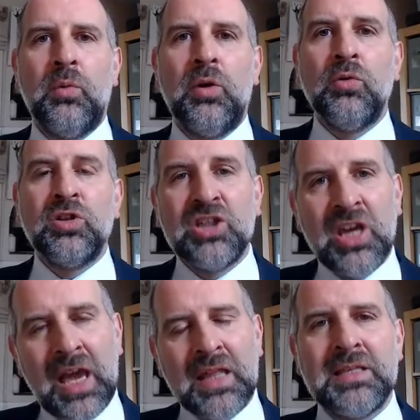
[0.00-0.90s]
we all
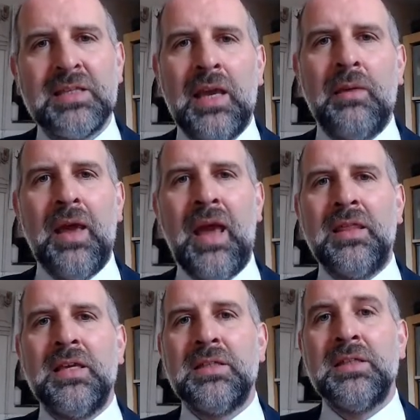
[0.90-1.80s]
share the same
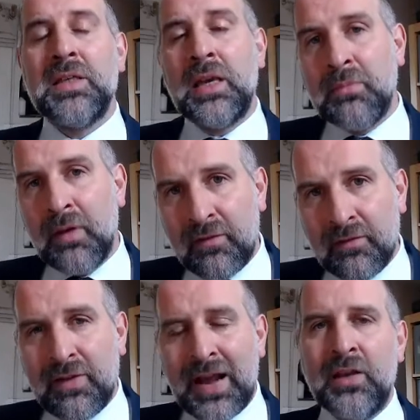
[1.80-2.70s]
ethics and the same
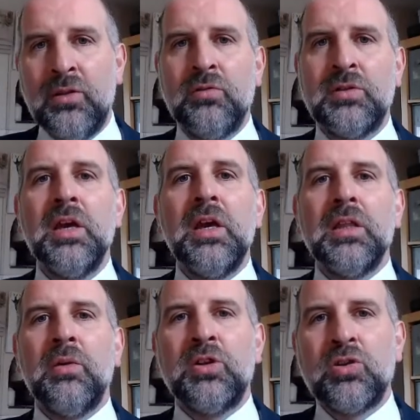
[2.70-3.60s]
values
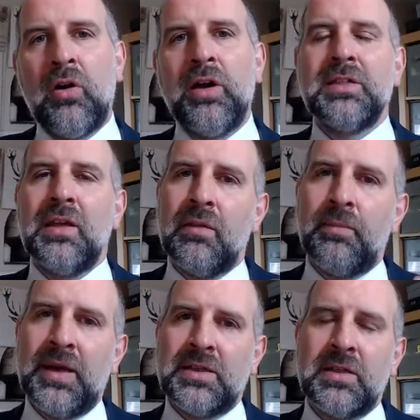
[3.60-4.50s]
that we're trying to give the
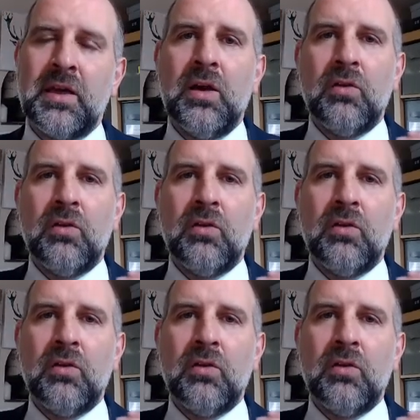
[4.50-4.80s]
best